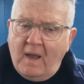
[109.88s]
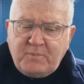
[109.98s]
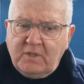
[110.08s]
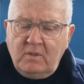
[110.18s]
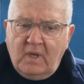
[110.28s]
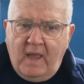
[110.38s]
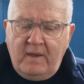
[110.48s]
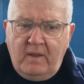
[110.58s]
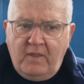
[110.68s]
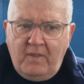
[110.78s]
Absolutely.
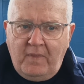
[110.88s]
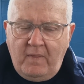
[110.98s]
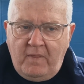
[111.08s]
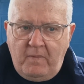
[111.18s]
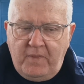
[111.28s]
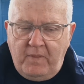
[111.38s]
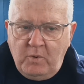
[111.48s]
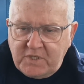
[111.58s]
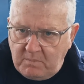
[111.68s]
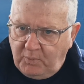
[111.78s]
And the
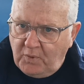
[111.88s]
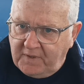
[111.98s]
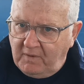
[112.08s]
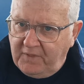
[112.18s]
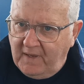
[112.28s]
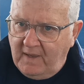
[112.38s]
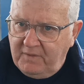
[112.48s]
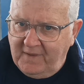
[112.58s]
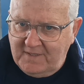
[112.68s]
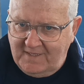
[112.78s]
most important thing, I
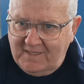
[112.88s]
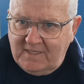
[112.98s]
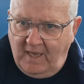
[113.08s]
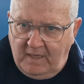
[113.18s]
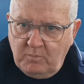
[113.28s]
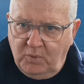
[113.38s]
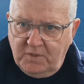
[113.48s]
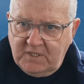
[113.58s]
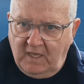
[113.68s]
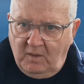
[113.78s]
think, is this
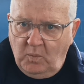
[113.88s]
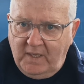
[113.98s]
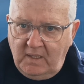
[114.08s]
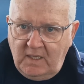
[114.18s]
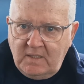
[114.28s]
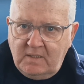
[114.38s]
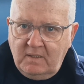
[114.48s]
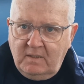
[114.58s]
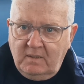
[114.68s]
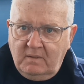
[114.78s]
signposting. We need
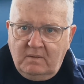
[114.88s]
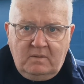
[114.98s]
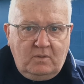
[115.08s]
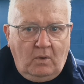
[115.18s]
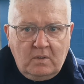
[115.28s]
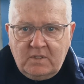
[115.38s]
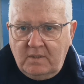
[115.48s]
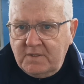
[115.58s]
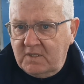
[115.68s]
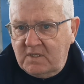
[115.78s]

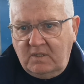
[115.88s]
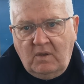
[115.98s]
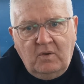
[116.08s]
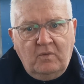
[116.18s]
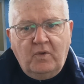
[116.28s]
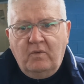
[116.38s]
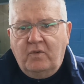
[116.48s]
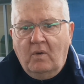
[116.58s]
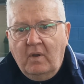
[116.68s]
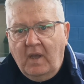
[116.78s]
doctors who've
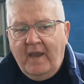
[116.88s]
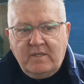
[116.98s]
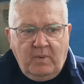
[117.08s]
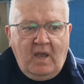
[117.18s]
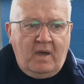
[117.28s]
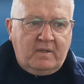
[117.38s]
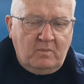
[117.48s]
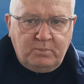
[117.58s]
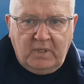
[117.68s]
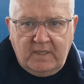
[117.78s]
got guys with heart
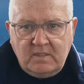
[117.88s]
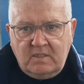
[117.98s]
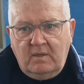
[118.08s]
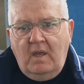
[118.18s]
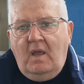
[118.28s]
complaints, or